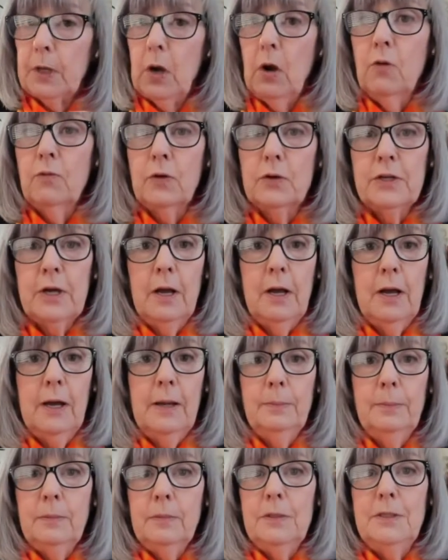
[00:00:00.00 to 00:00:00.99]
Over
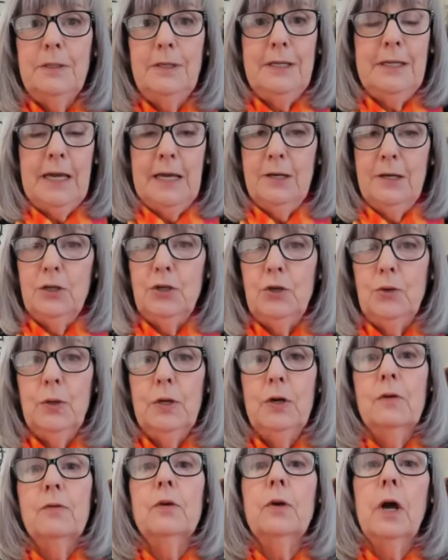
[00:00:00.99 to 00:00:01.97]
time, can't do
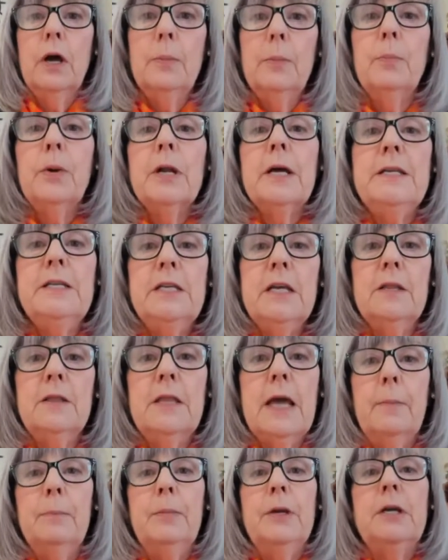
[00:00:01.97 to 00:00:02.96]
it overnight, but I did
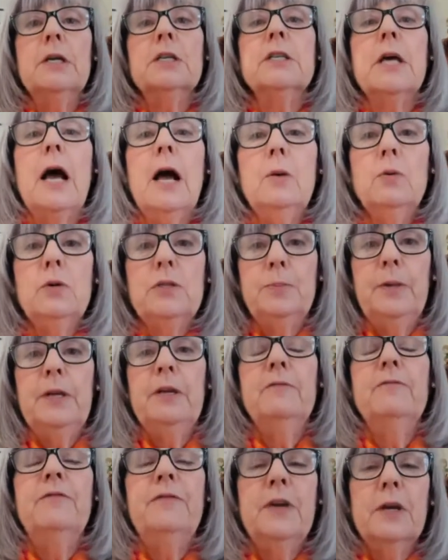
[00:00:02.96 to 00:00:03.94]
that because I was
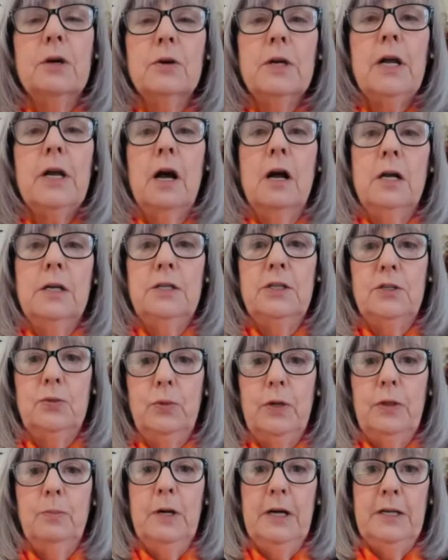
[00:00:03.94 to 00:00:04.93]
being very honest
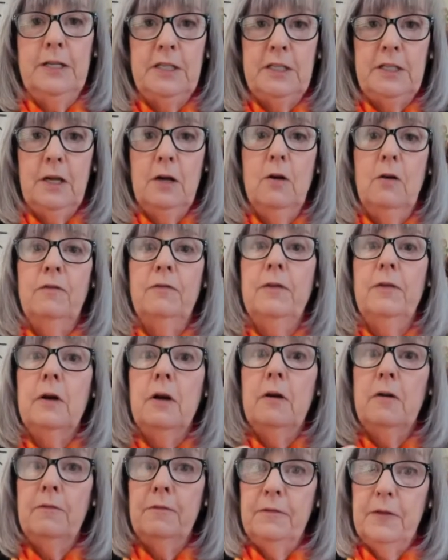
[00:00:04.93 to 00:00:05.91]
with myself,
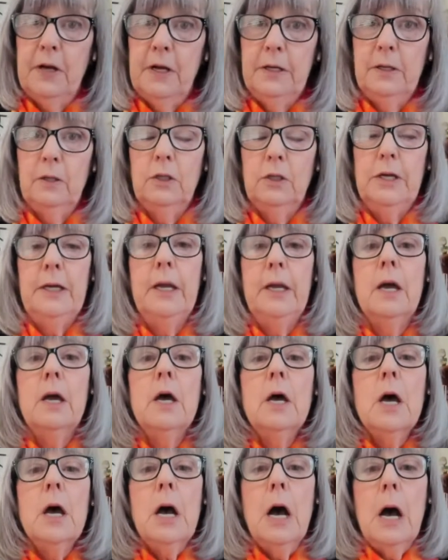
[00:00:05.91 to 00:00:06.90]
finally,
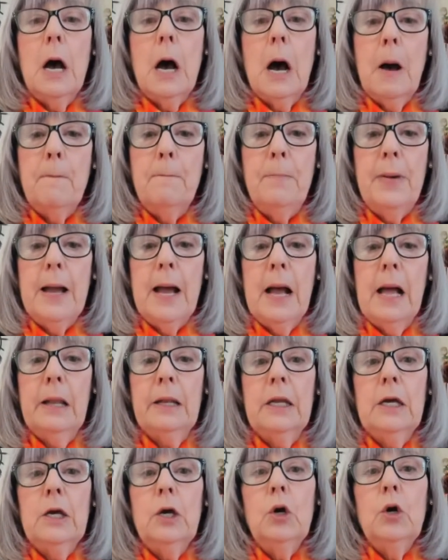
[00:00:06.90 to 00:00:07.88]

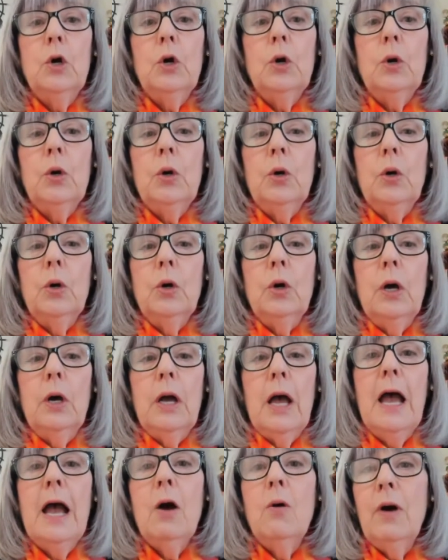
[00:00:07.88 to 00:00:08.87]
about
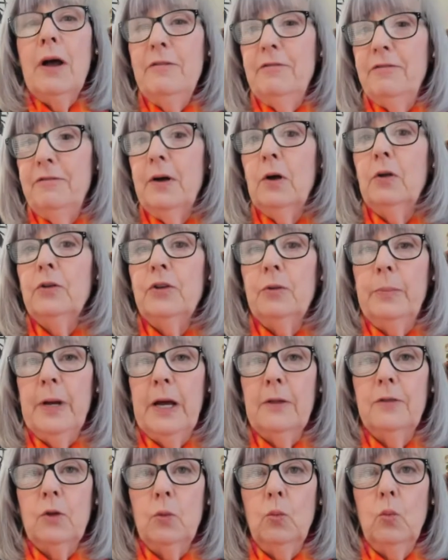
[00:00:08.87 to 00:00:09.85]
how I felt
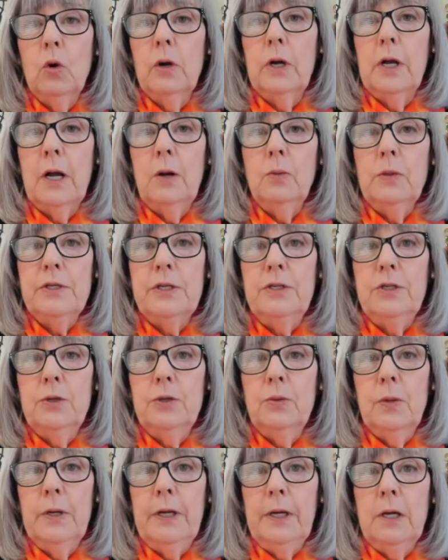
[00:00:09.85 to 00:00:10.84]
about the work I was
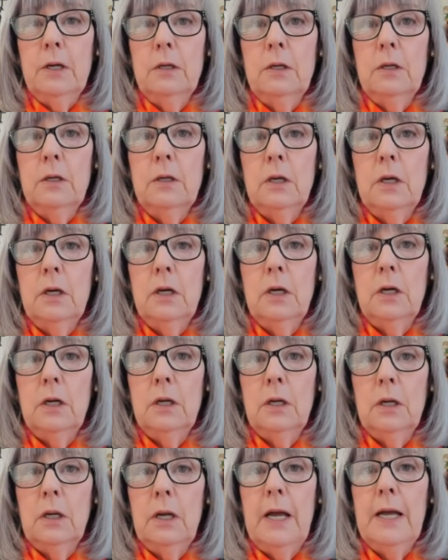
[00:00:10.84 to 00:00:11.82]
doing
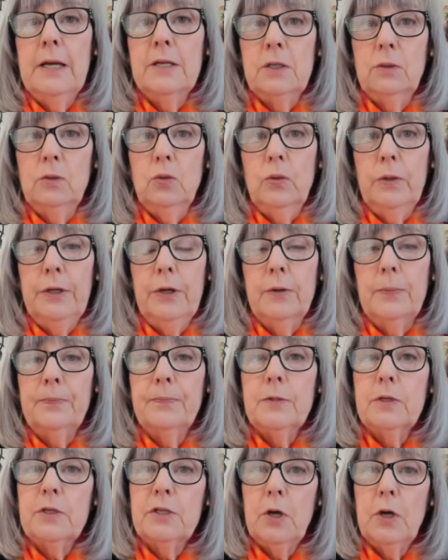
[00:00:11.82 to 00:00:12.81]
as a lawyer.
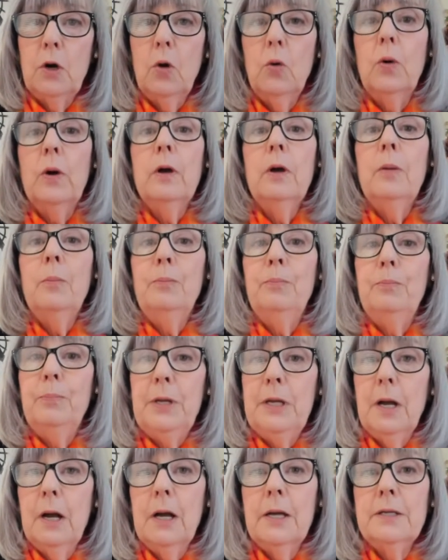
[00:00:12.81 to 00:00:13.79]
So
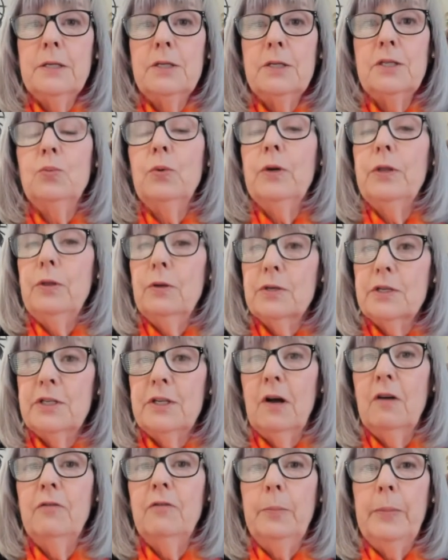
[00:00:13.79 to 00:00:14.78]
be honest with
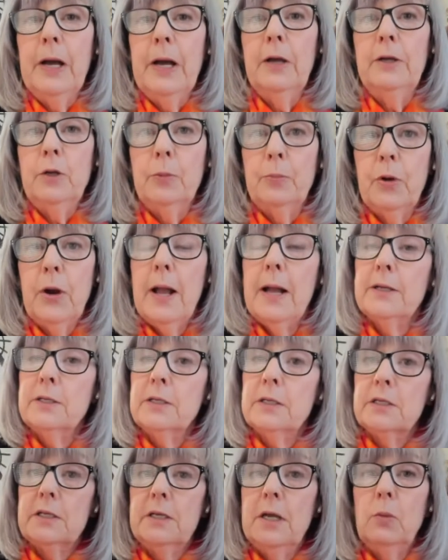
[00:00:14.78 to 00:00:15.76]
yourself about your
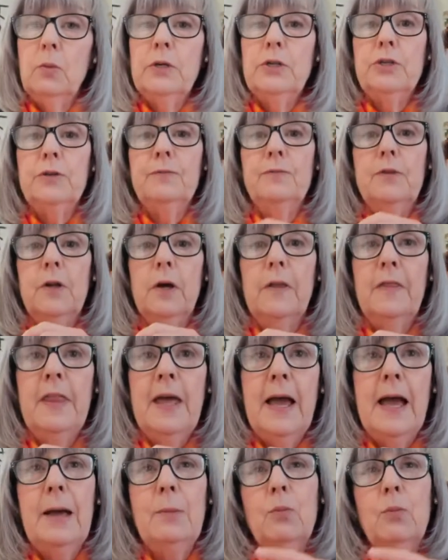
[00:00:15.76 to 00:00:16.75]
practice. Now, once you've done
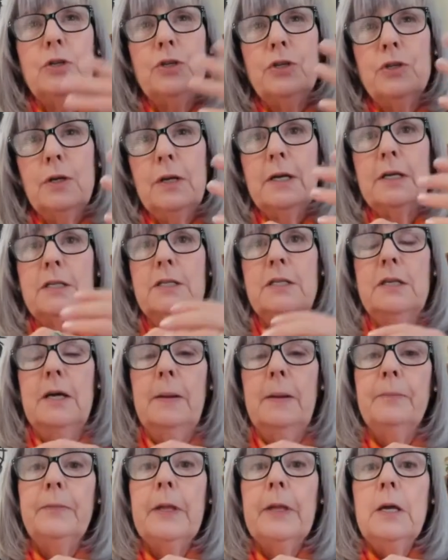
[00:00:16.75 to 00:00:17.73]
that, what's your next
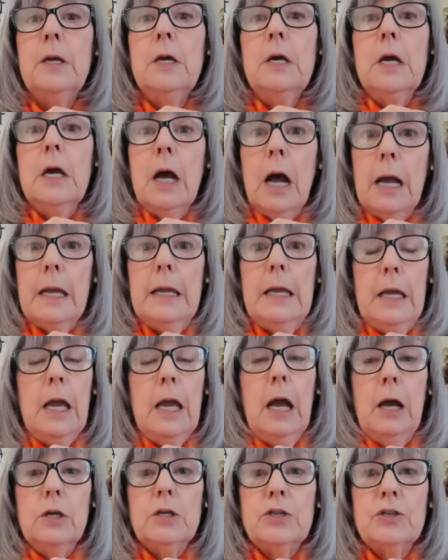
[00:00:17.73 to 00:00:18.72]
step?
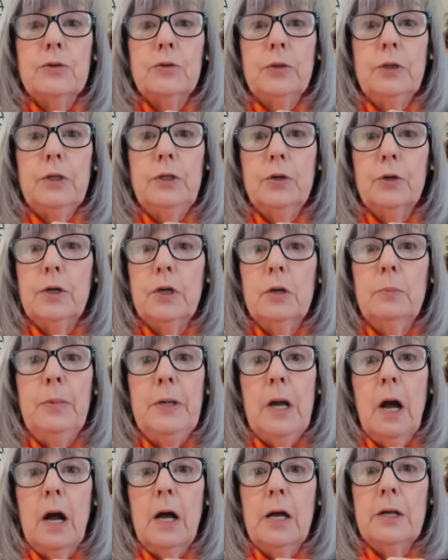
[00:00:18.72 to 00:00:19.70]
Certainly, you're going to
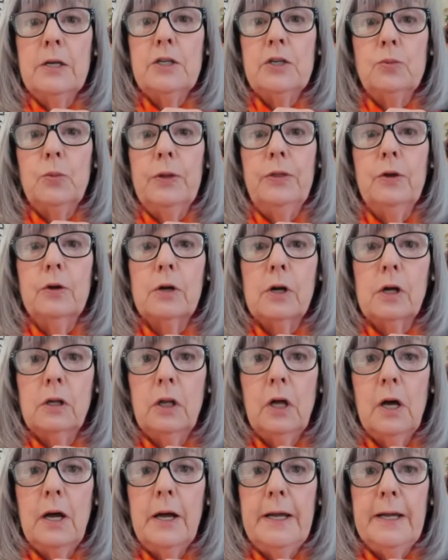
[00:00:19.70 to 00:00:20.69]
be honest with your
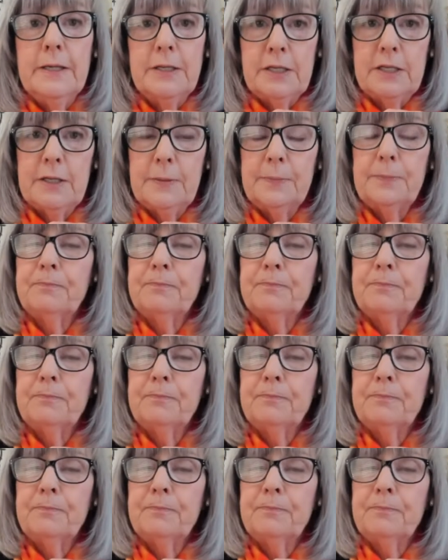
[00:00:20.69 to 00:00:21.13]
clients.